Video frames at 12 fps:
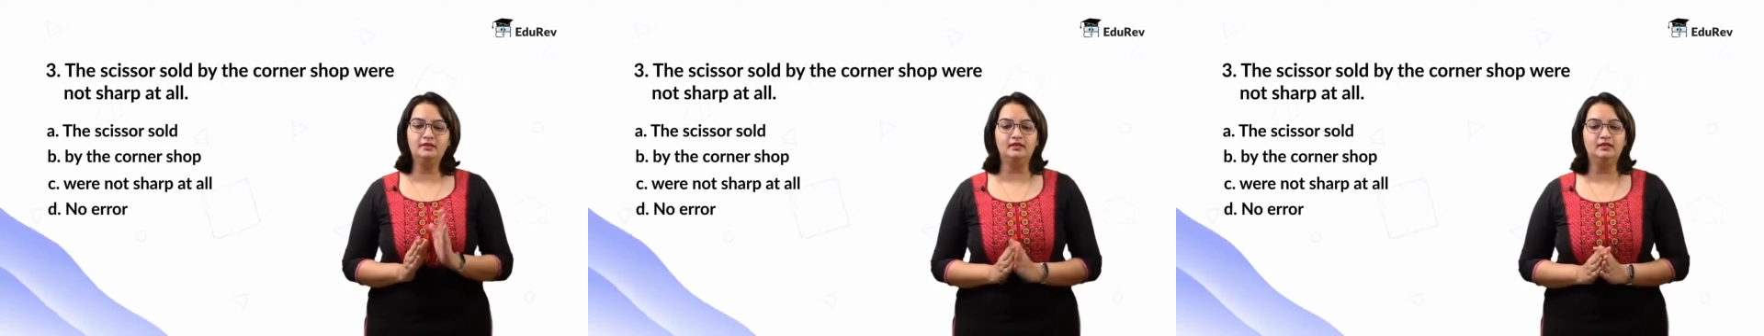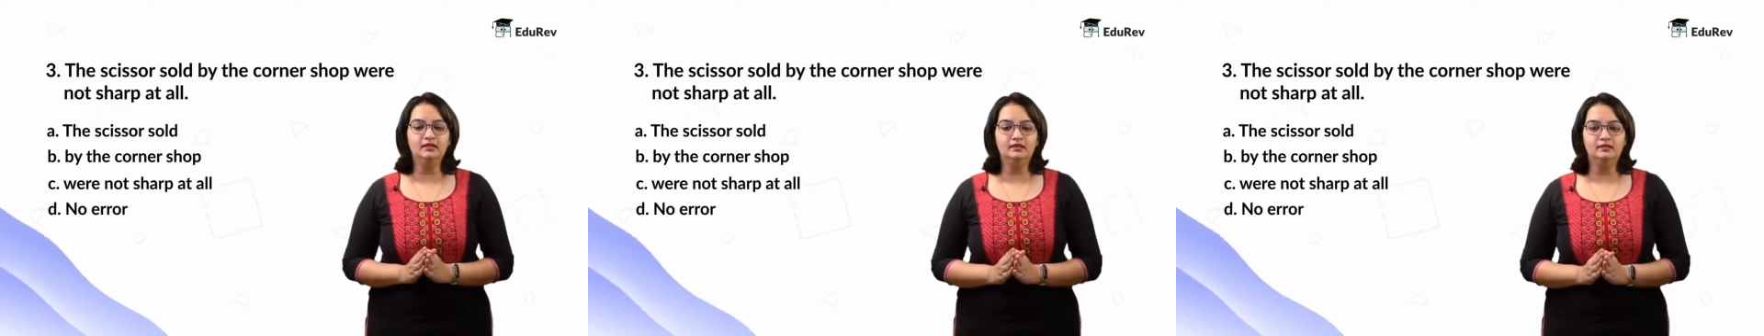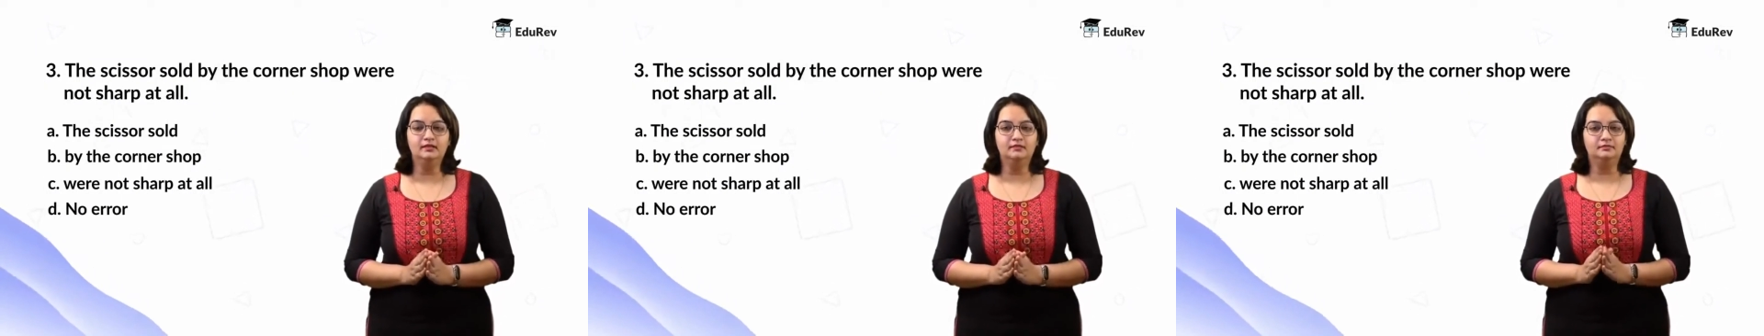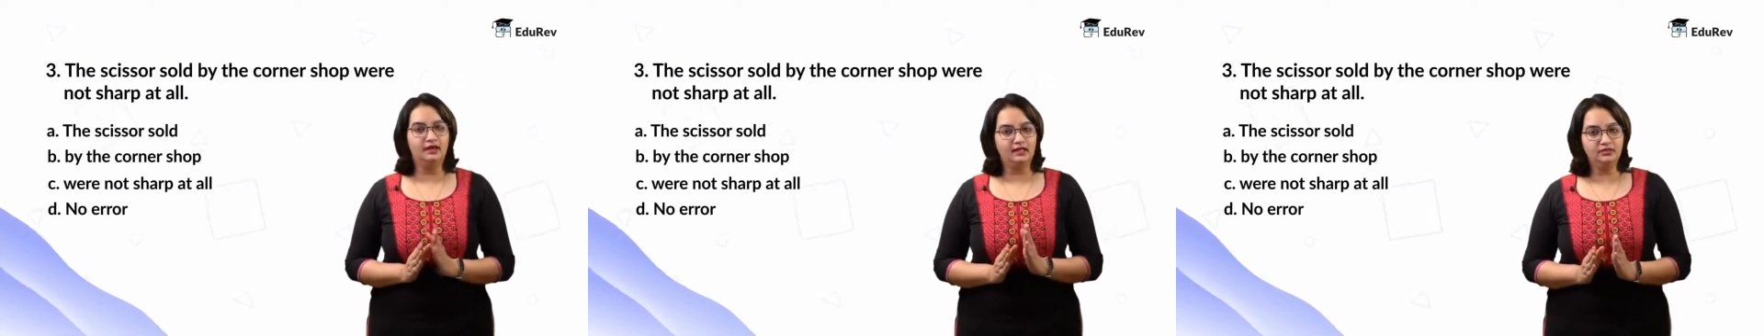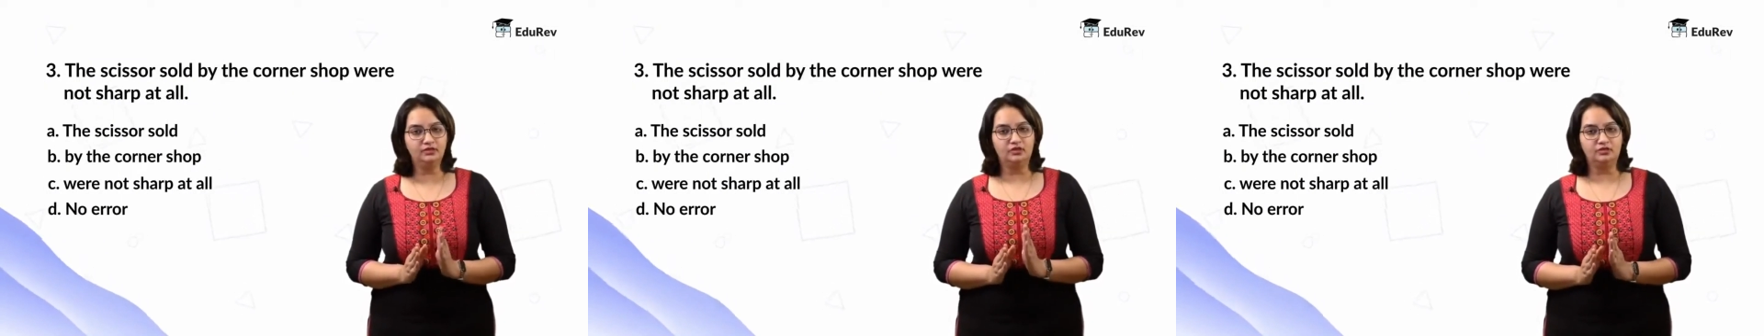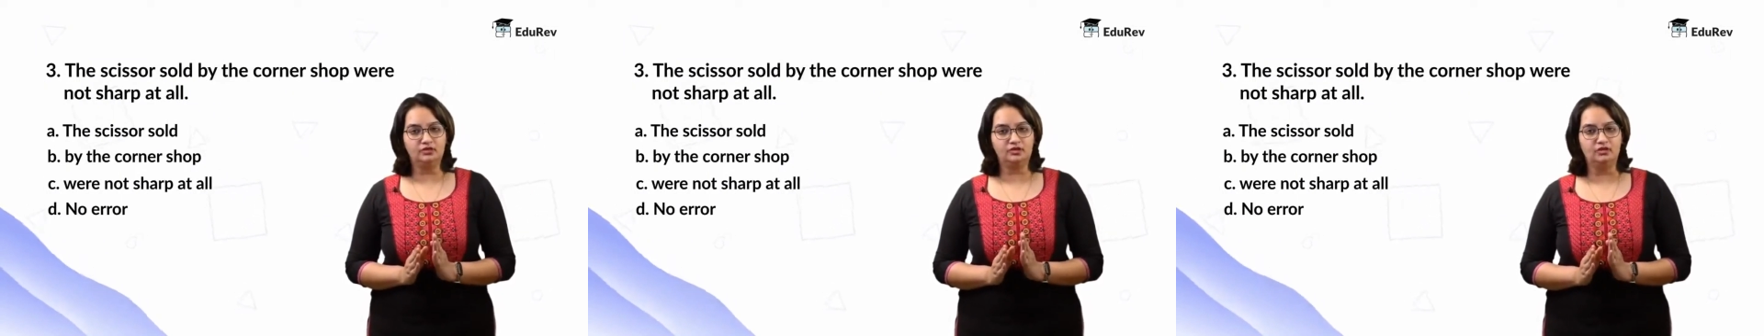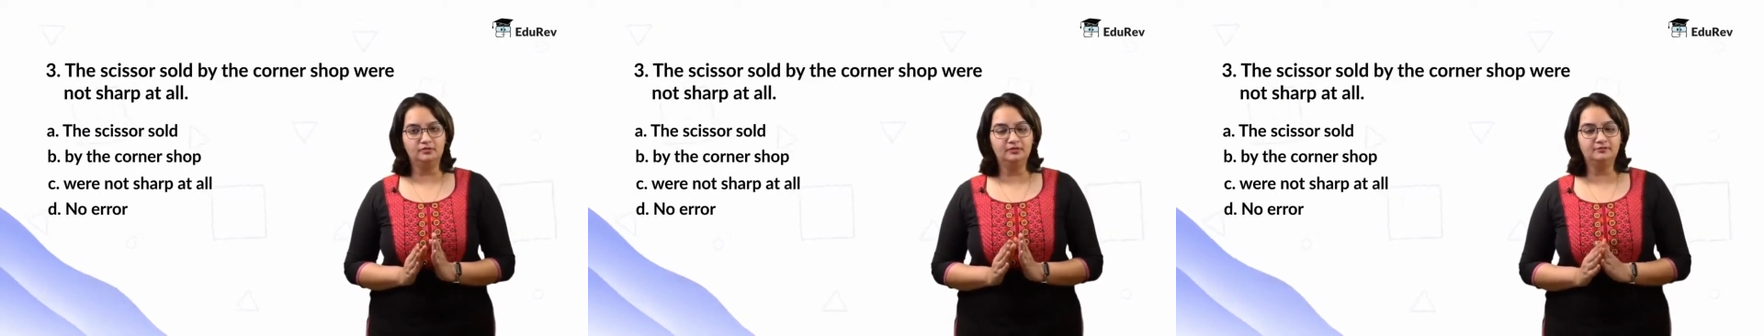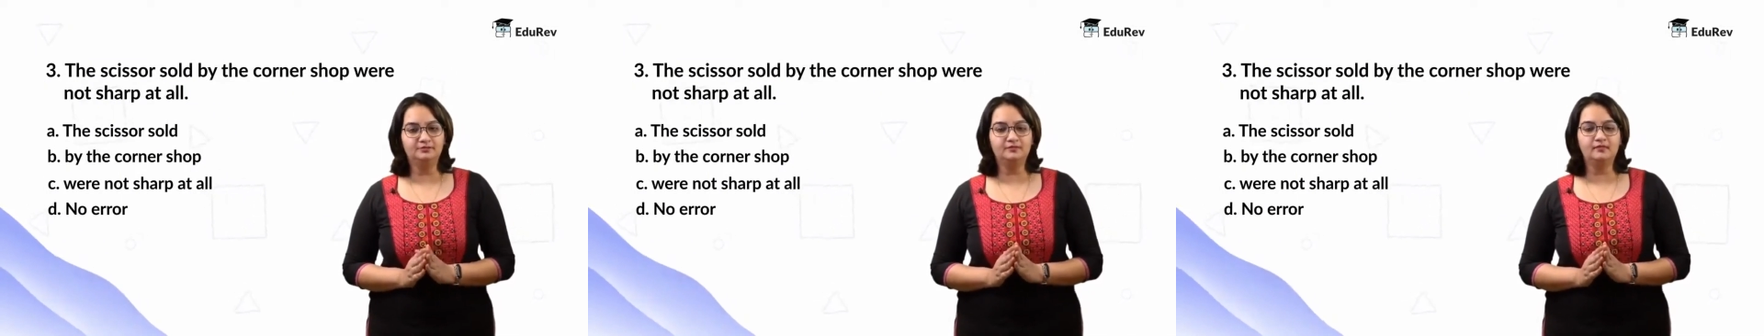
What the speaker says: B, by the corner shop.